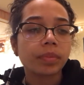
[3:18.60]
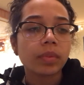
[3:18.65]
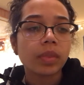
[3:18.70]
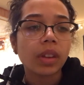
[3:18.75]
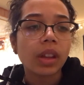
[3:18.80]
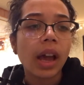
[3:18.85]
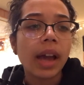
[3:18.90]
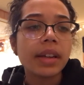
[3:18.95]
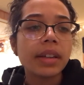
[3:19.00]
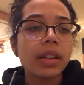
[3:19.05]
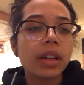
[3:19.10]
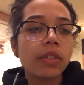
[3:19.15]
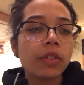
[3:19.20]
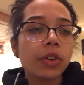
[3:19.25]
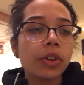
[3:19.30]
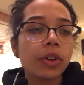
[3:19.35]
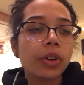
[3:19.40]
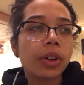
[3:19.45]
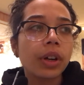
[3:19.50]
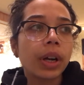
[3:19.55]
I
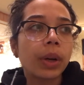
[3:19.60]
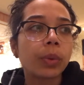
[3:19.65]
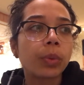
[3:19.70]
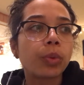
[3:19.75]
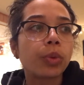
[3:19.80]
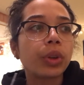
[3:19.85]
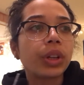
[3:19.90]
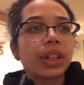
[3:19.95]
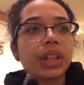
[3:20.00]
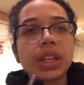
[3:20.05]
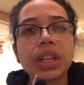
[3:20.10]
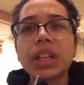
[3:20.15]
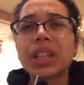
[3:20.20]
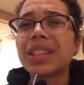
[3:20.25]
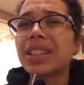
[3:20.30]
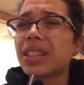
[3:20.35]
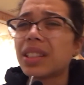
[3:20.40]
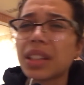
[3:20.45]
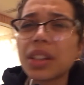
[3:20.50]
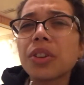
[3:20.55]
never really
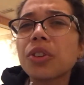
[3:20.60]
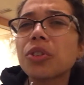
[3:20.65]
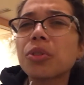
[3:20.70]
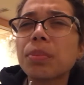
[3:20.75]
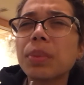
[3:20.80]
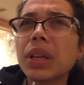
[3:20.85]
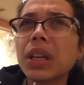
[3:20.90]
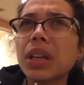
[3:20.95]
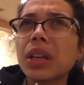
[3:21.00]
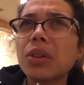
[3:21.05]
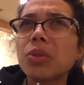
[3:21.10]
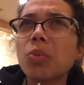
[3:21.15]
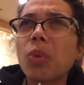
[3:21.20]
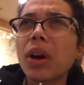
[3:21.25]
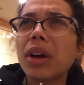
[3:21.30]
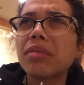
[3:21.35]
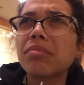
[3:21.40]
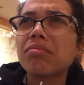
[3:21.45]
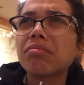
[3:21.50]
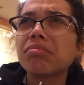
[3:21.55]
considered being in
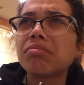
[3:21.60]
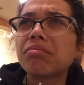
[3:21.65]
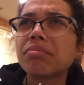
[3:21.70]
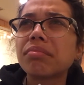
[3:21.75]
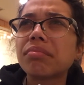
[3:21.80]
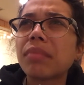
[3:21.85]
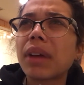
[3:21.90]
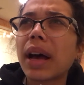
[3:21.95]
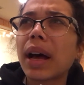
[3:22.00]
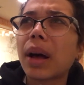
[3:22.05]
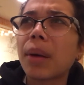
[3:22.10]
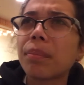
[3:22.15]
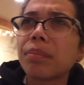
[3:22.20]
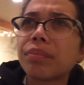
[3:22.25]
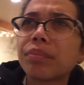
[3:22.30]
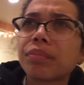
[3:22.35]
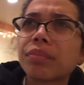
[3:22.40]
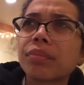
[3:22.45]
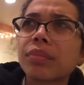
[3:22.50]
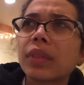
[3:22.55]
one.
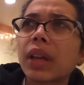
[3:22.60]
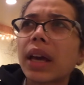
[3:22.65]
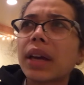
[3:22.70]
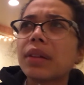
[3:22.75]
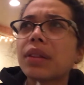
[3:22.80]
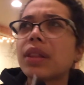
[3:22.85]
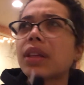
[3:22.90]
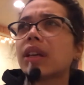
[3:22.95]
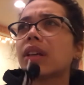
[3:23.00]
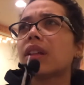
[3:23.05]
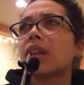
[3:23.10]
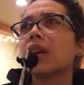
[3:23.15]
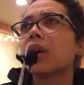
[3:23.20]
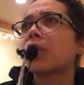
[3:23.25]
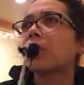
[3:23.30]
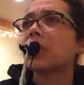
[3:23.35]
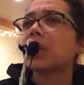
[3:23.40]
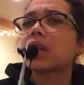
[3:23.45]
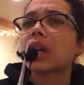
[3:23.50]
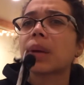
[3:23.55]
I think the
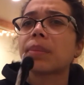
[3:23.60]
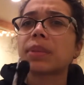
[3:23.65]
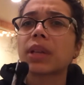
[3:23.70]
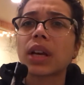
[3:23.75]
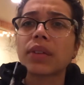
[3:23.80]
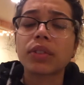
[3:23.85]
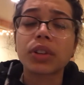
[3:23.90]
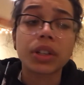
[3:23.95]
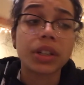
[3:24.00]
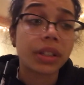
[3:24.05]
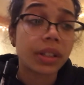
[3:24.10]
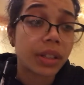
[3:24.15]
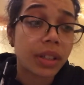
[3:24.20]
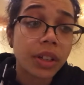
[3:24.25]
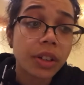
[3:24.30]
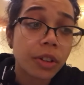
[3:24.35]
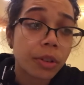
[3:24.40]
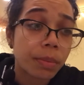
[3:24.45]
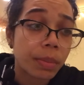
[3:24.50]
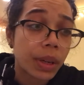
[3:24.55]
only times I ever
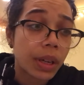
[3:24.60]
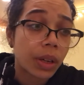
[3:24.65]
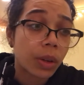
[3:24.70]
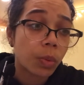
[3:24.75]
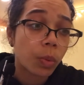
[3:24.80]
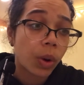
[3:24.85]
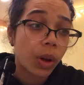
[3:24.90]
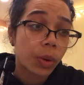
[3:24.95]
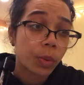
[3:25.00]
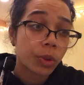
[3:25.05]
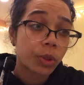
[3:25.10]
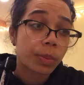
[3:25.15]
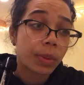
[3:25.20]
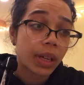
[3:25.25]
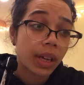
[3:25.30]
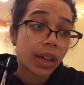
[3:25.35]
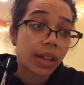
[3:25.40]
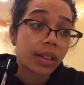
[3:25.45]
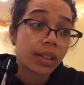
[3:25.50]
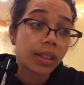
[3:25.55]
considered being in one was
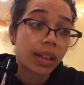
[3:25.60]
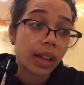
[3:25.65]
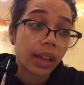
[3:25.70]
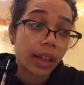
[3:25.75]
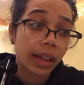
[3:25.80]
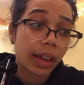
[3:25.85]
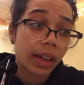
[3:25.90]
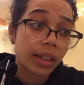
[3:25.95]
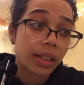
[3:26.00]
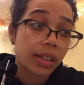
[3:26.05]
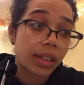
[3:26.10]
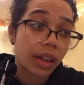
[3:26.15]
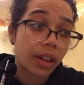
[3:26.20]
because, like I said